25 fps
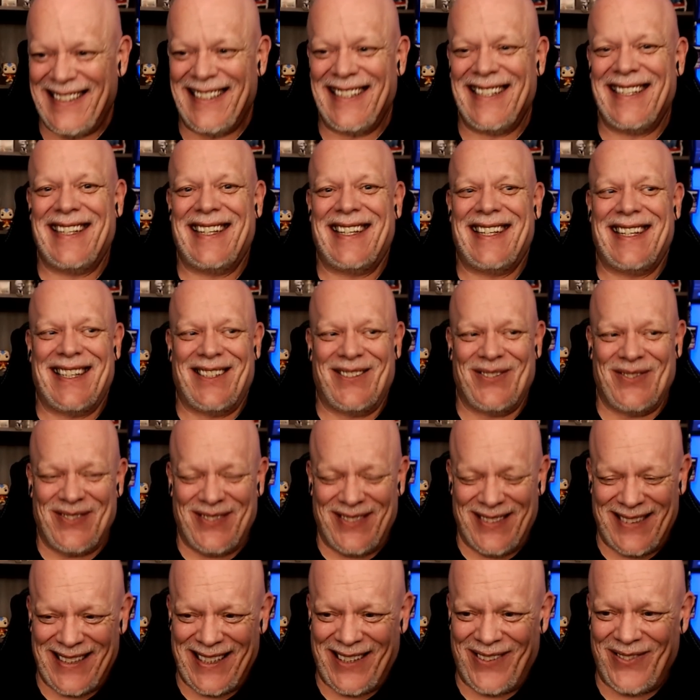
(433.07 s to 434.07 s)
Yep.
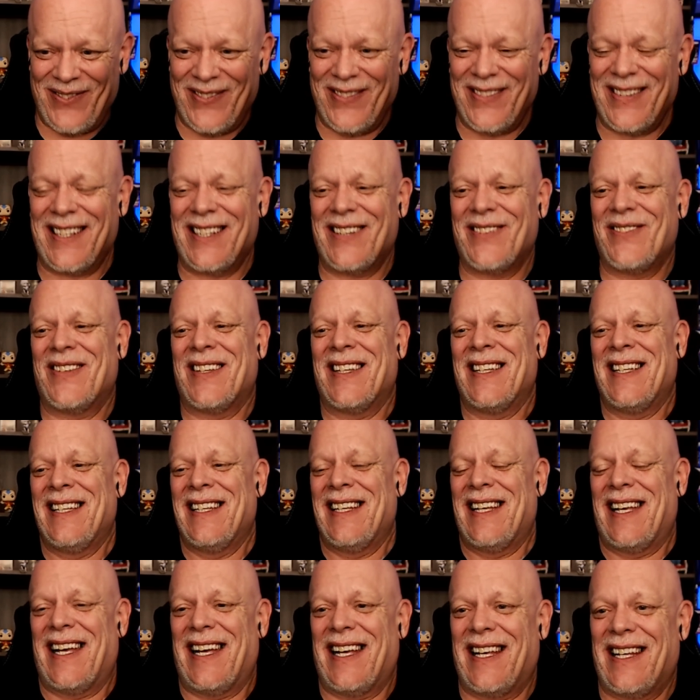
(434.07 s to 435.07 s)

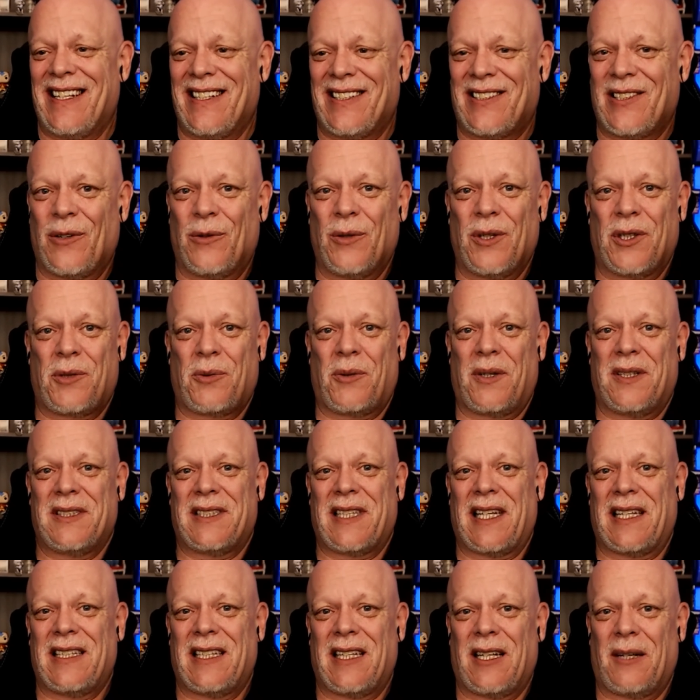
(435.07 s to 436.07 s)
And so which ones
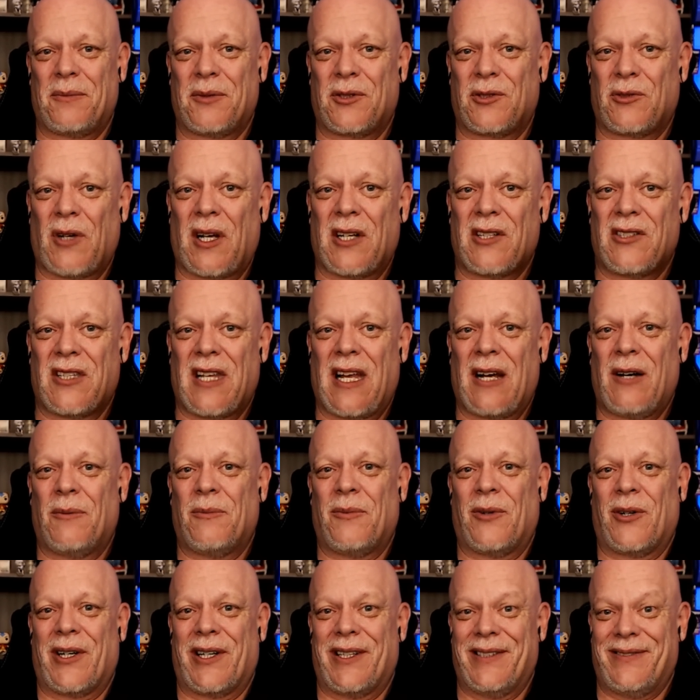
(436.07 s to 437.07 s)
ended up stretched out
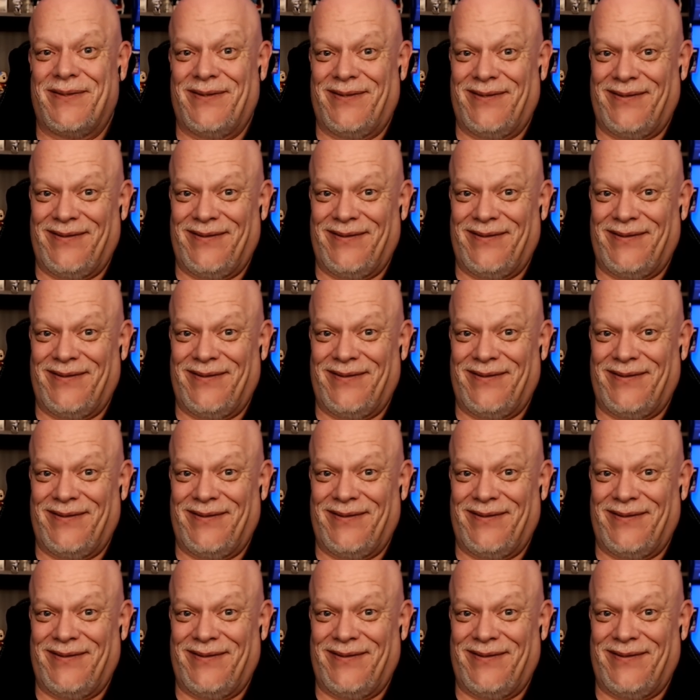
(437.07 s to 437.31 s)
more?